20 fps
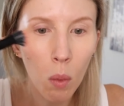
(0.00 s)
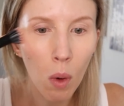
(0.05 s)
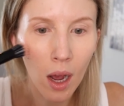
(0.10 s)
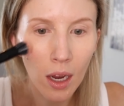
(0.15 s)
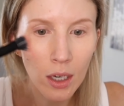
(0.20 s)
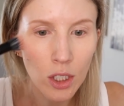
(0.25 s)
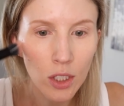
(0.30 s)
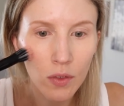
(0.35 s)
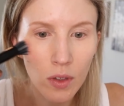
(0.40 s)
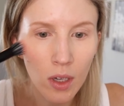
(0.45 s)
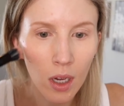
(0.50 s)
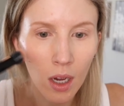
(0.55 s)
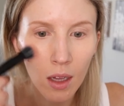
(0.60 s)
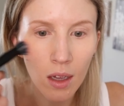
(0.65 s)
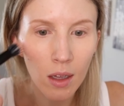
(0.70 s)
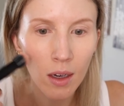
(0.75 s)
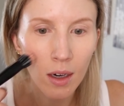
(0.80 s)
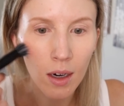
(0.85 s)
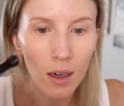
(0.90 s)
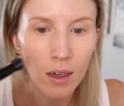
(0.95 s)
wash of
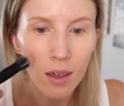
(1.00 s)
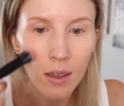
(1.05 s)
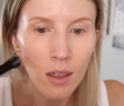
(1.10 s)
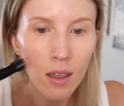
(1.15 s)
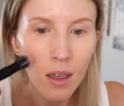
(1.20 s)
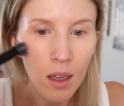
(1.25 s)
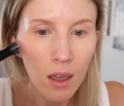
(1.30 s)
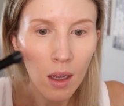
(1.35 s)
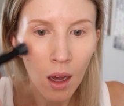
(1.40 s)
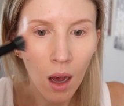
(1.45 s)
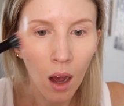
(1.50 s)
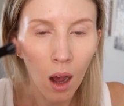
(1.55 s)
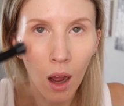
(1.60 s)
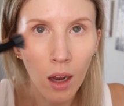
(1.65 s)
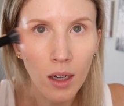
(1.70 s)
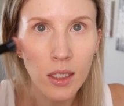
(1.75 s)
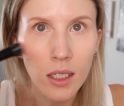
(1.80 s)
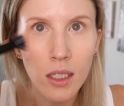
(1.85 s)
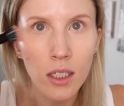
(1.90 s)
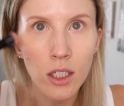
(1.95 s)
color
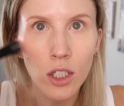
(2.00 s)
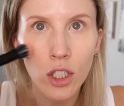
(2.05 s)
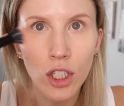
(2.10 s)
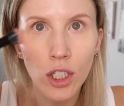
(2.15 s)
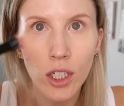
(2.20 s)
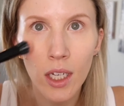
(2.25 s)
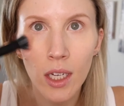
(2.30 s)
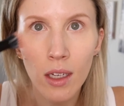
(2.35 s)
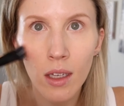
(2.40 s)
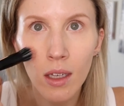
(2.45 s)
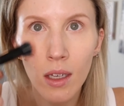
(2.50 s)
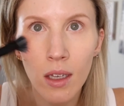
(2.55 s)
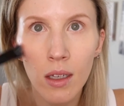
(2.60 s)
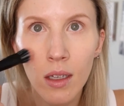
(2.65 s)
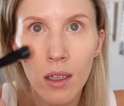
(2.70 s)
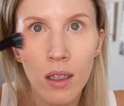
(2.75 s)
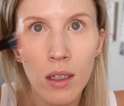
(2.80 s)
onto the cheek.